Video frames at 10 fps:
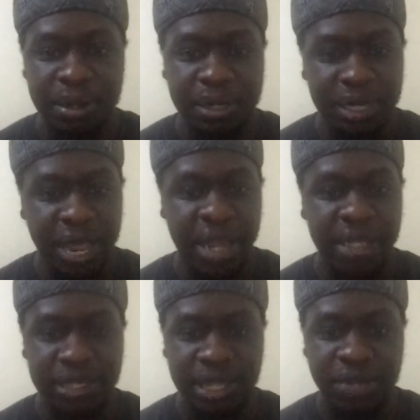like I
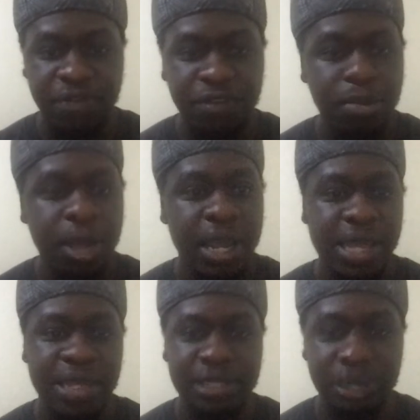said, feedback
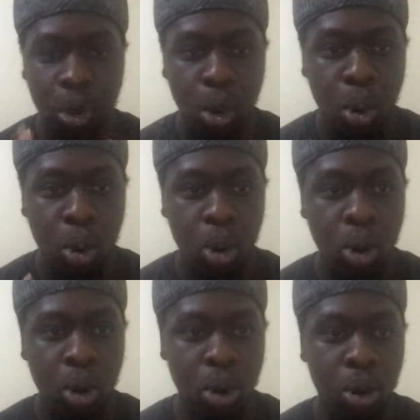is the
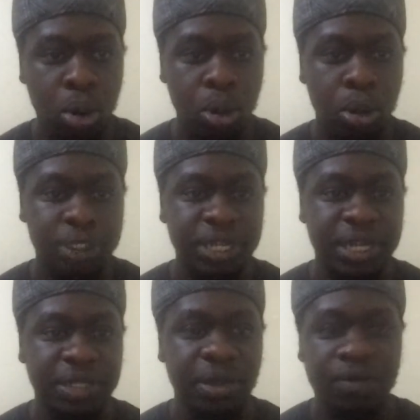core
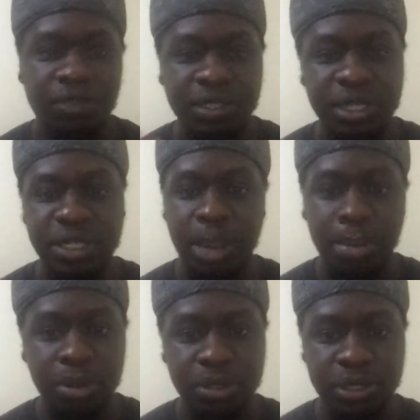tenet of this entire
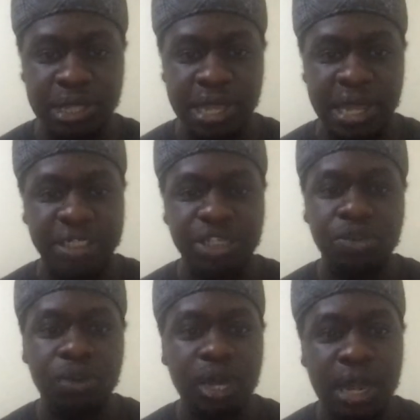process, just
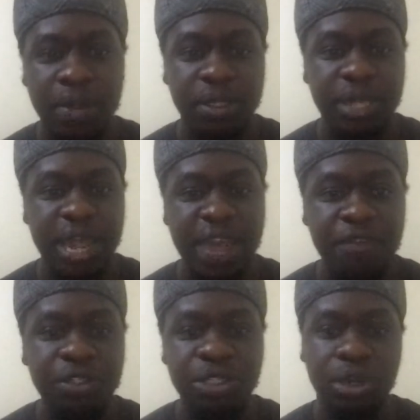to allow that
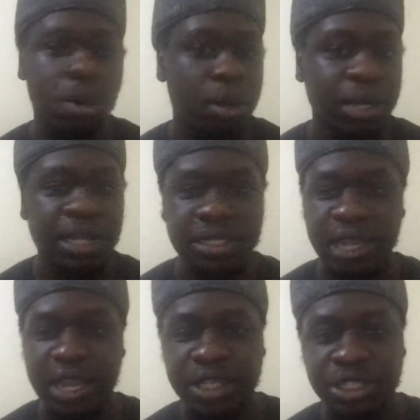every stakeholder
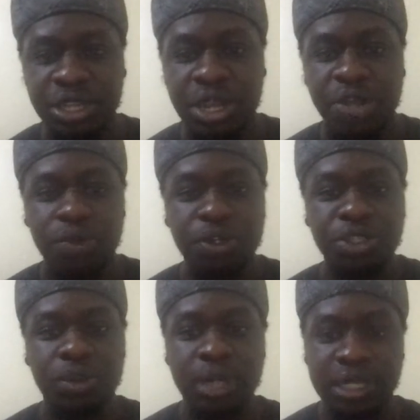engaged to
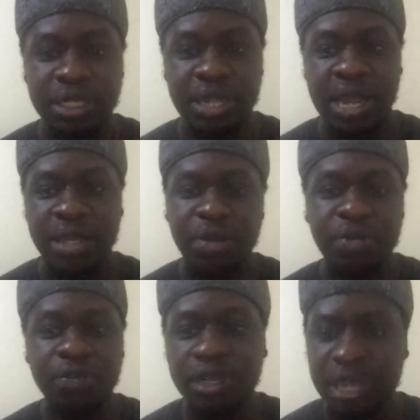ensure that at the end
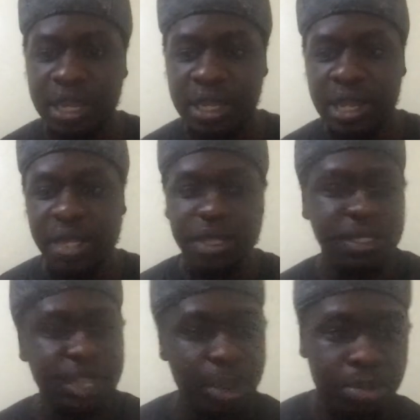of the day,
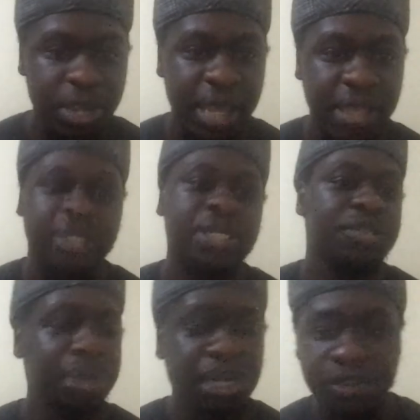this API that is
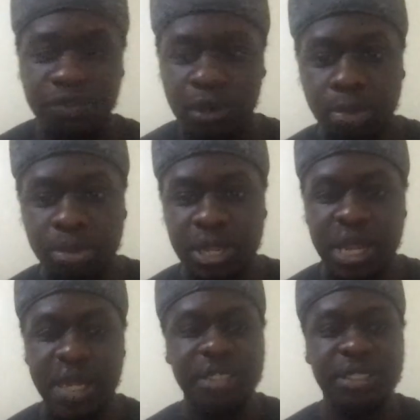being developed,
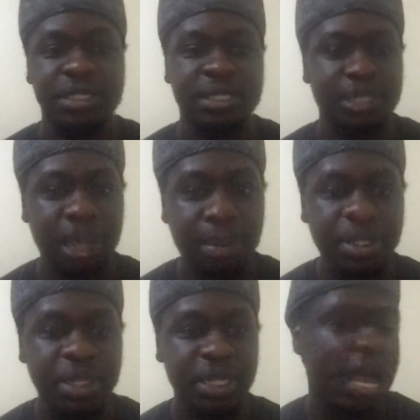it's
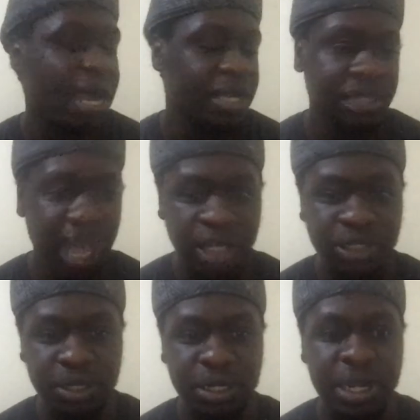something that is
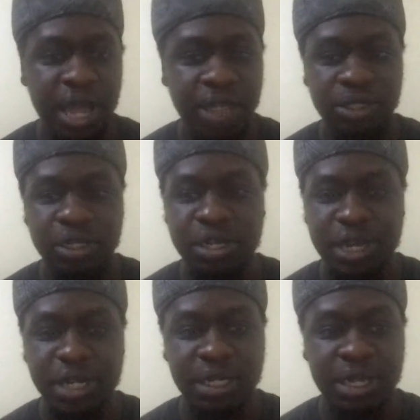actually
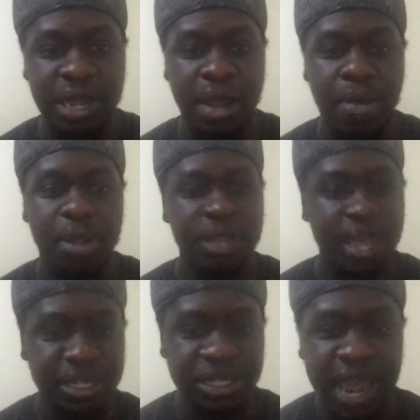needed by the
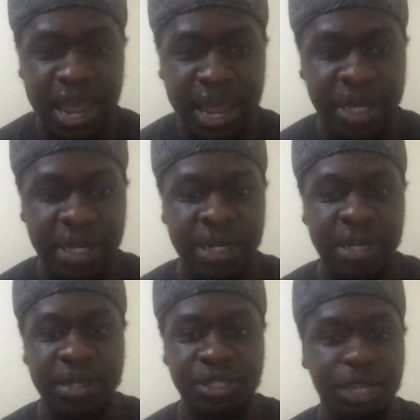entire
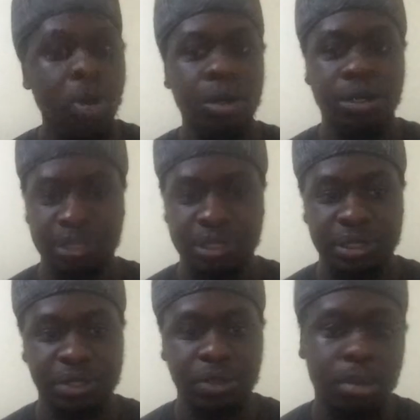stakeholders.
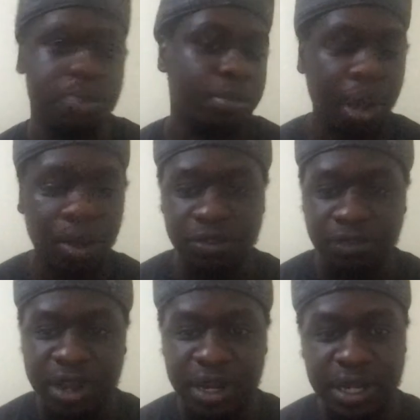So the browser
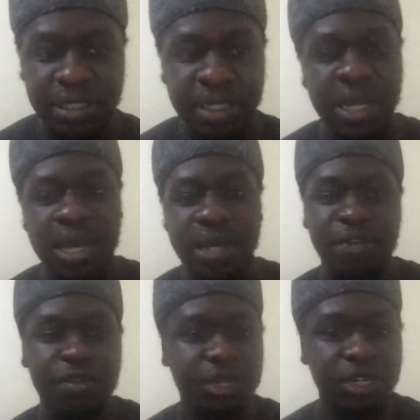vendors and
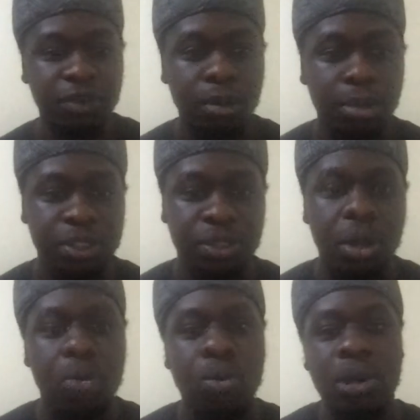even the developers
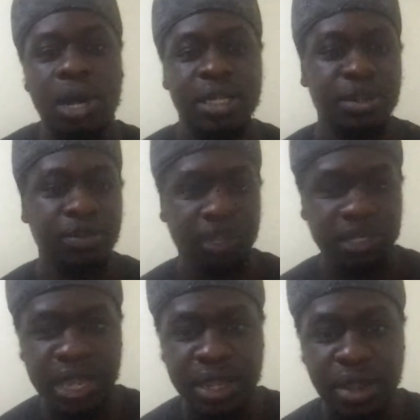who at the end of the
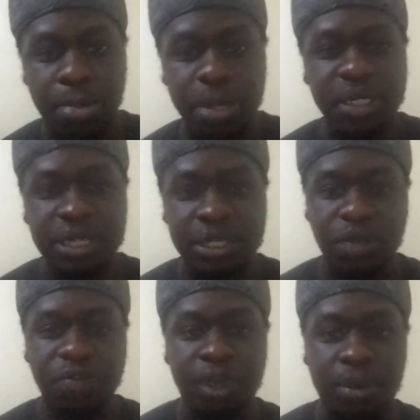day build
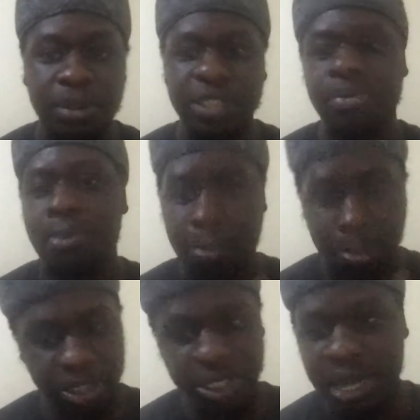software with these
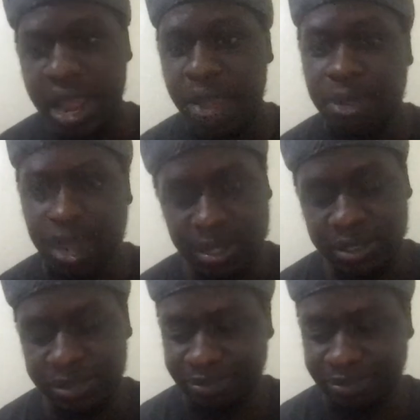particular APIs.